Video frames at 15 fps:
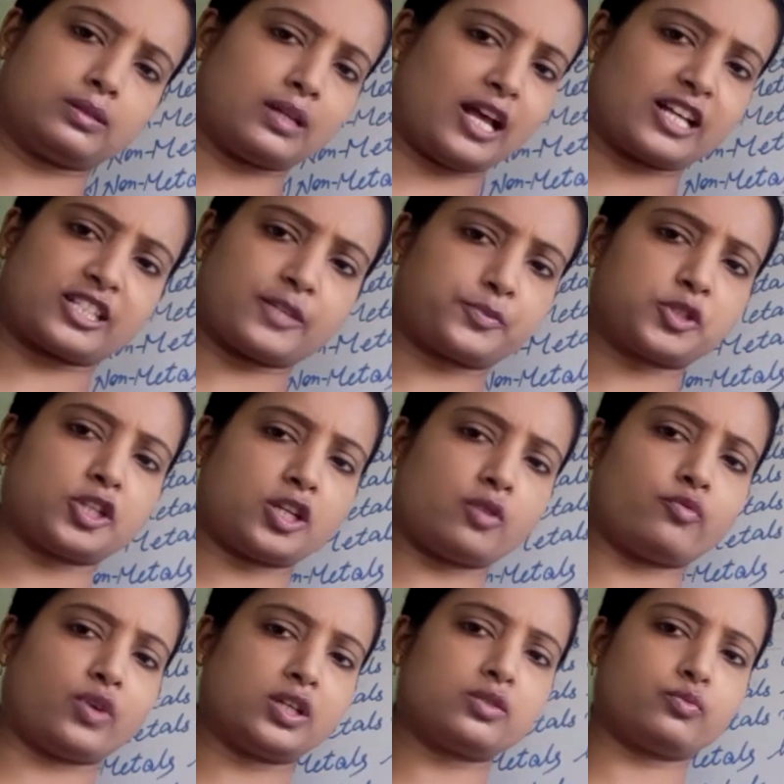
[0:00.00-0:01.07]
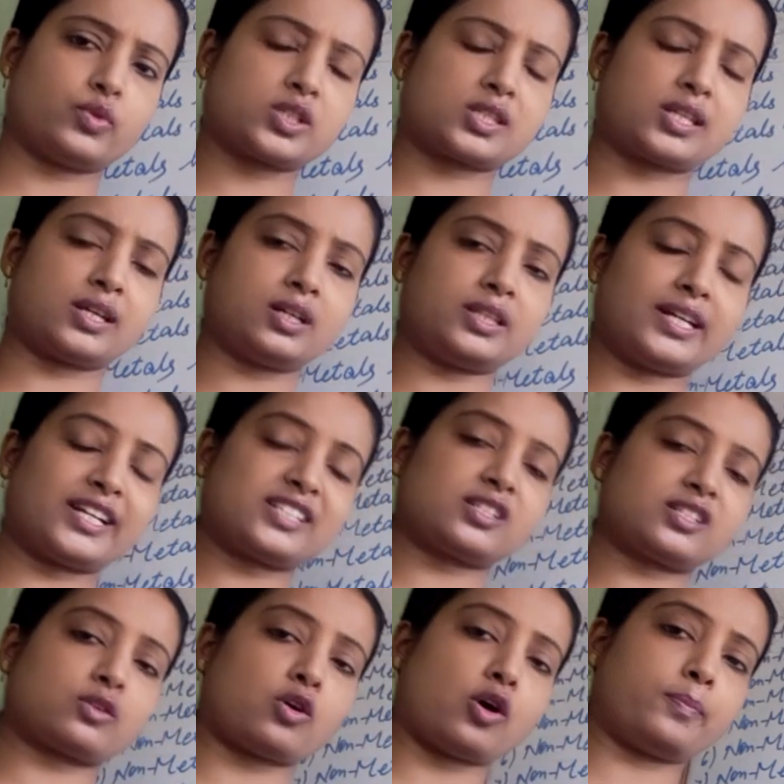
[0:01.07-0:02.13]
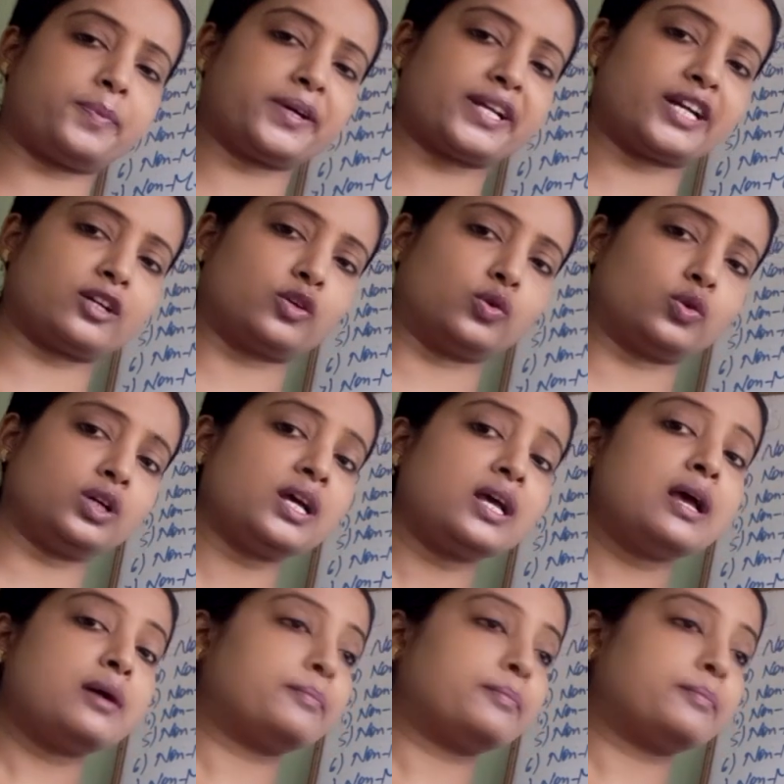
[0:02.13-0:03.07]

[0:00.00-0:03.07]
exception was there, that is the copper and gold.